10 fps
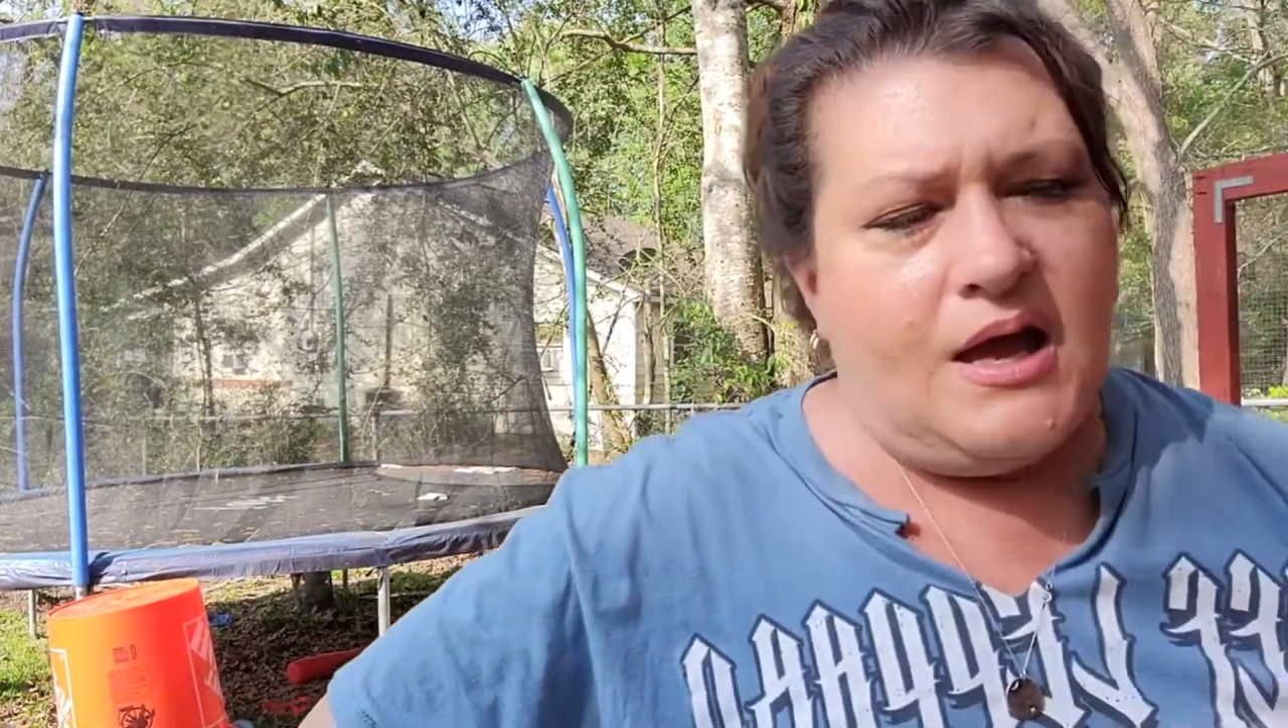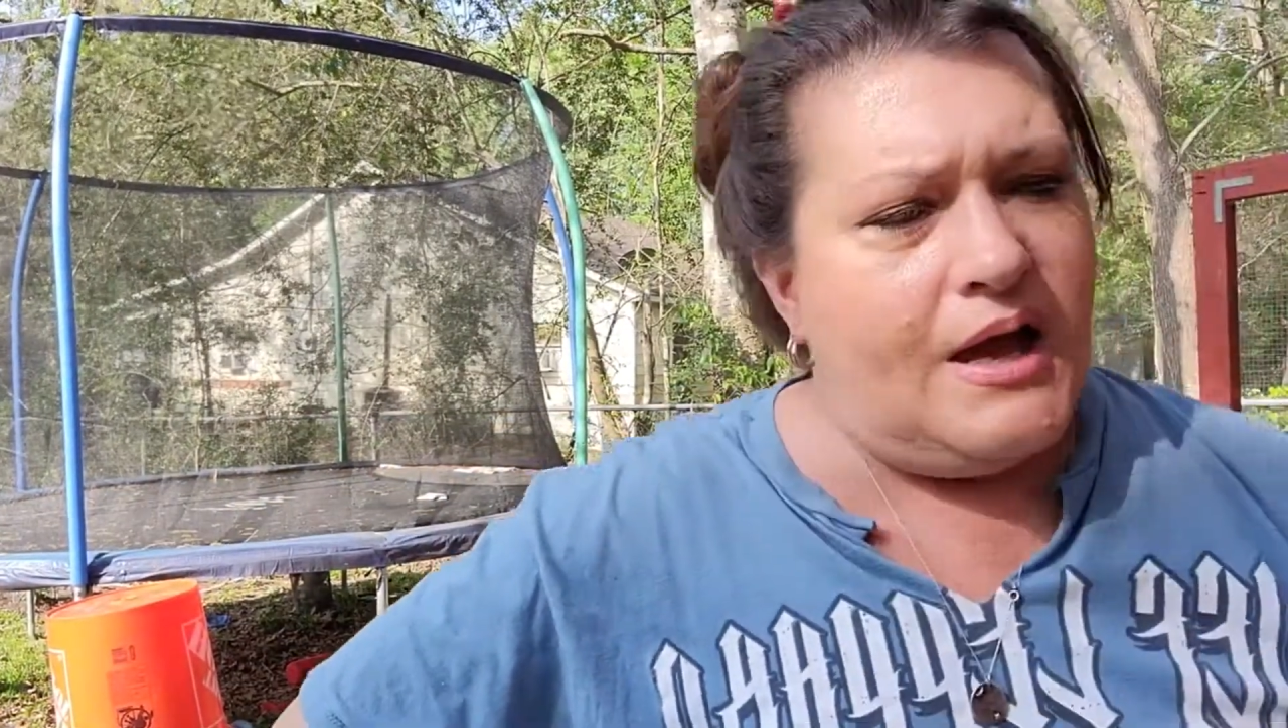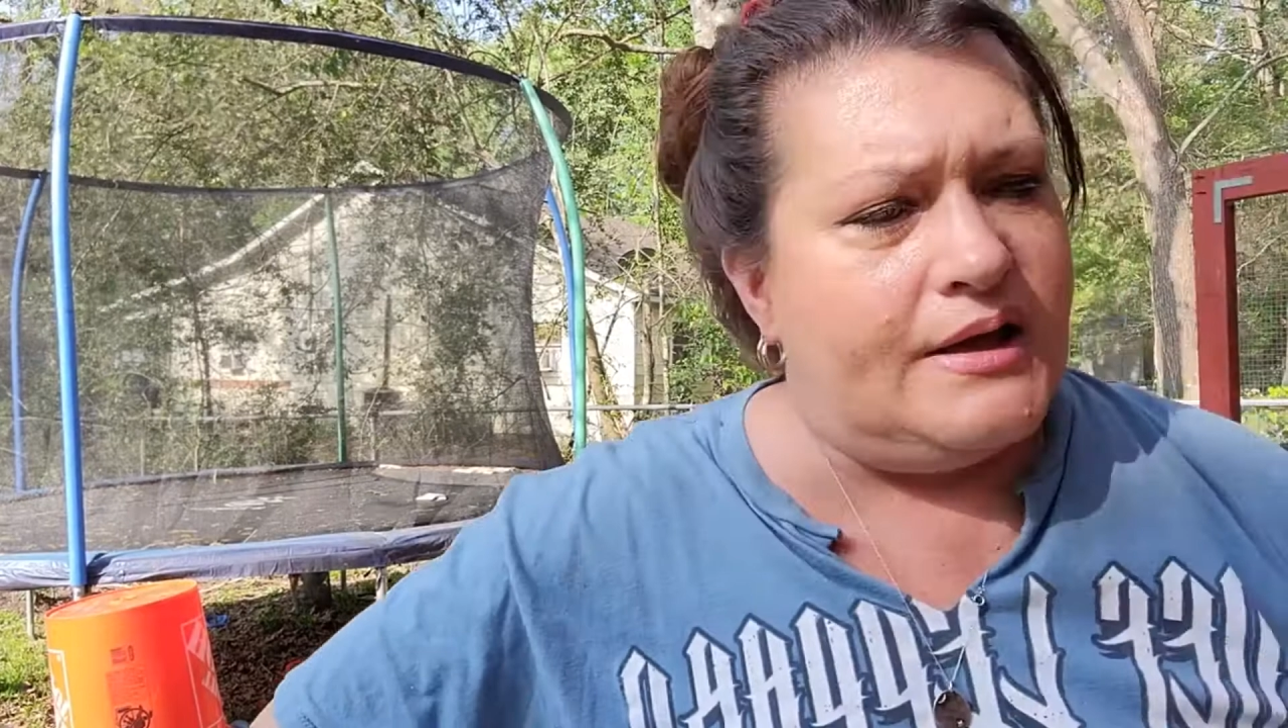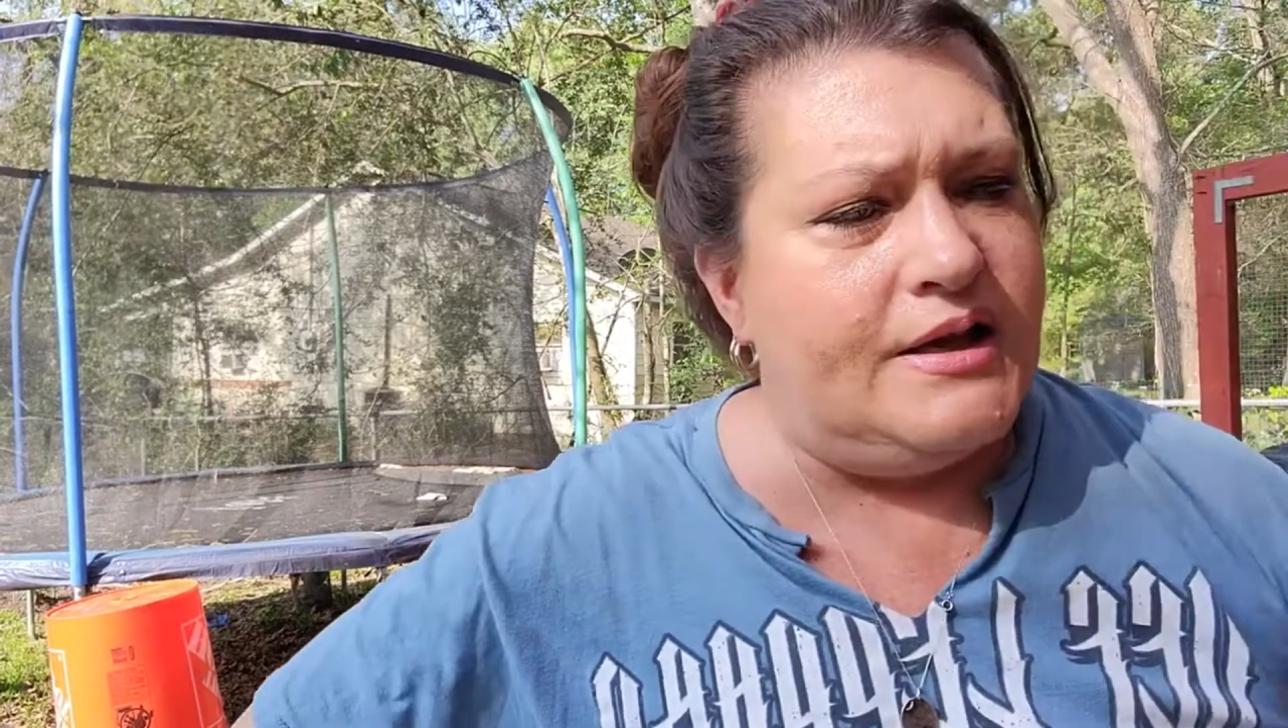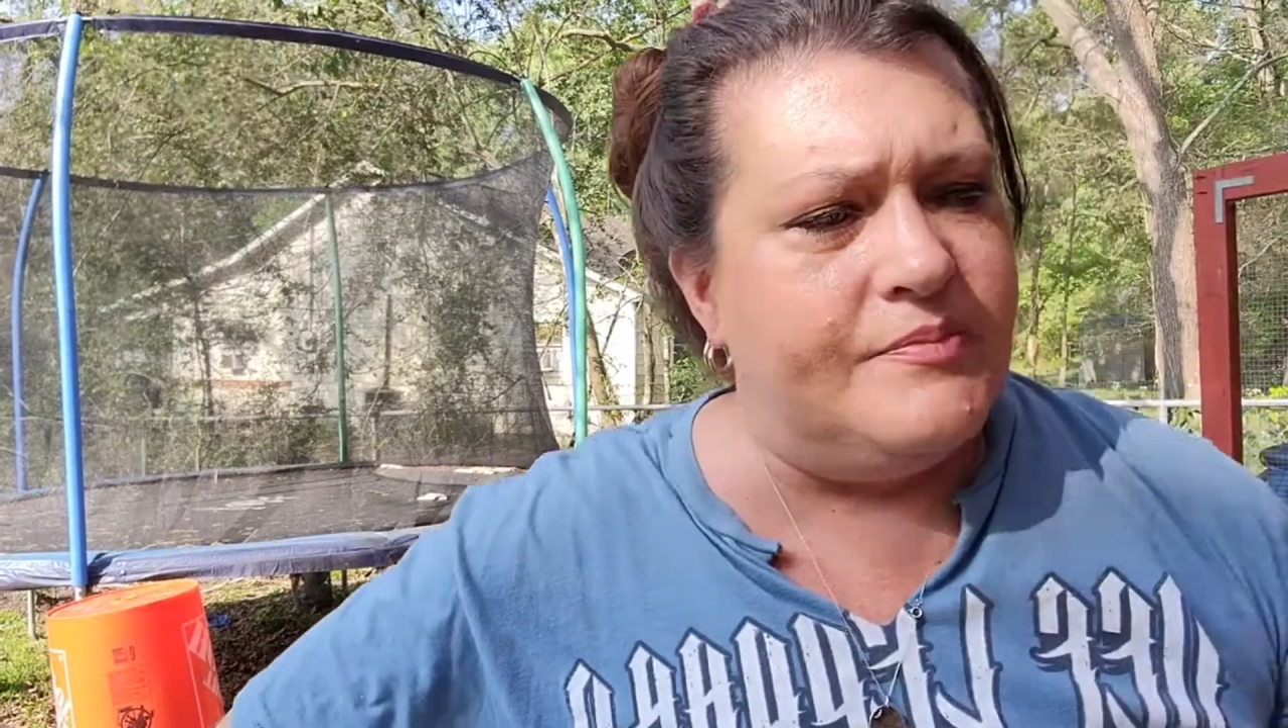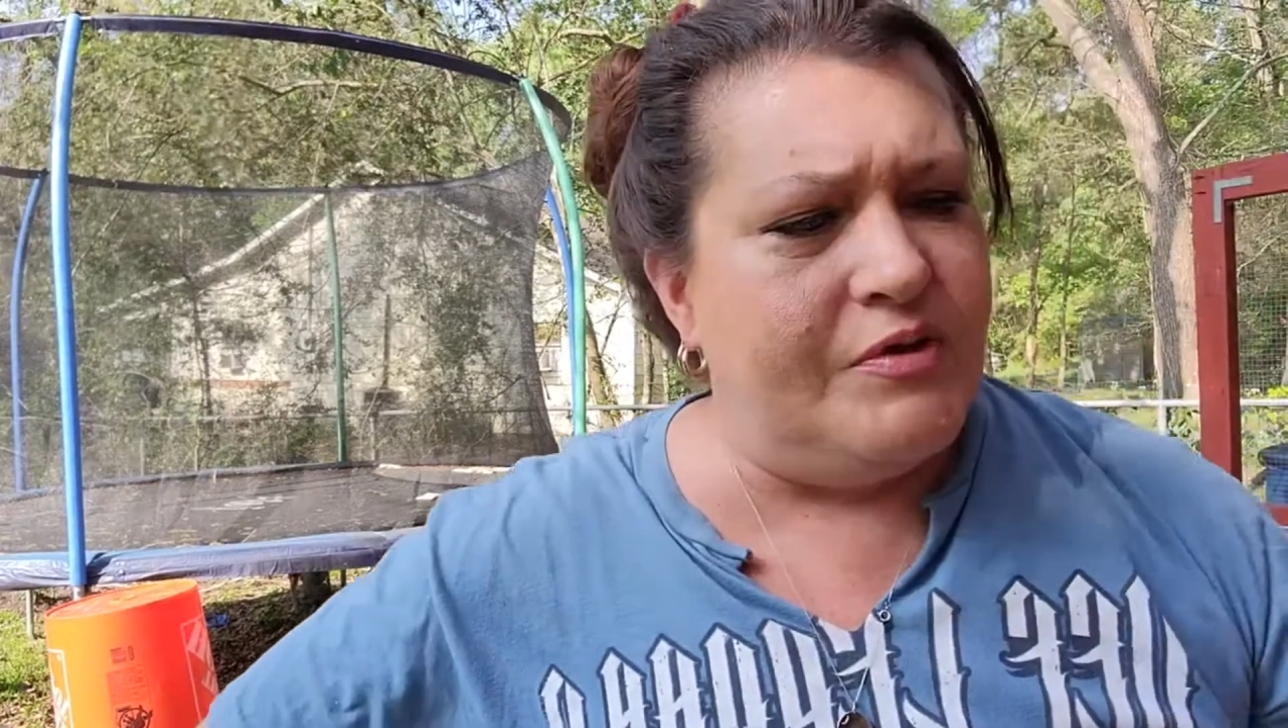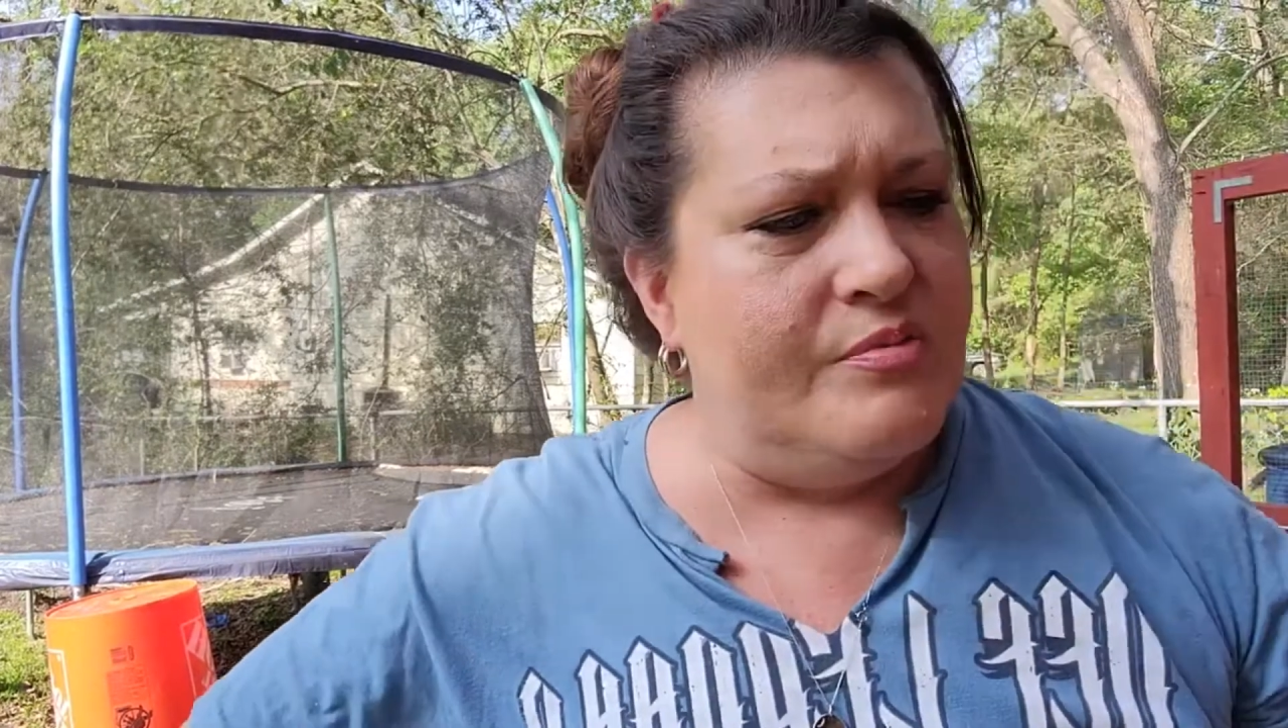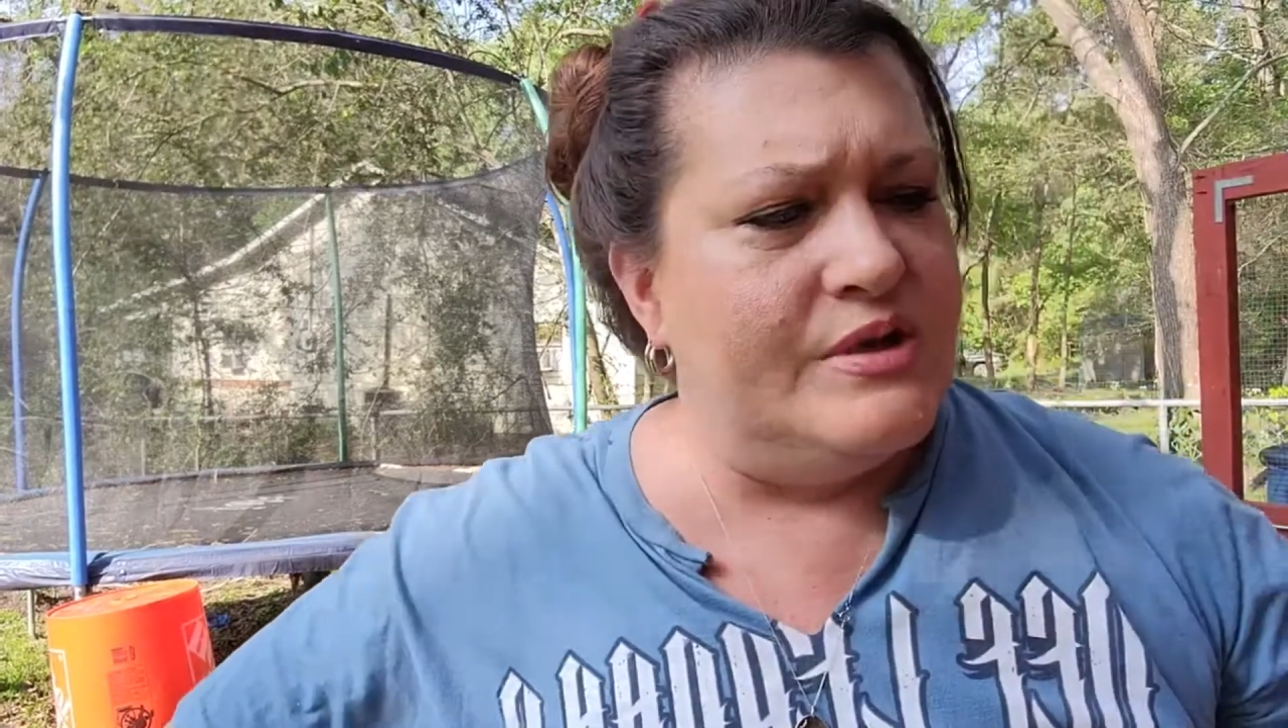keep them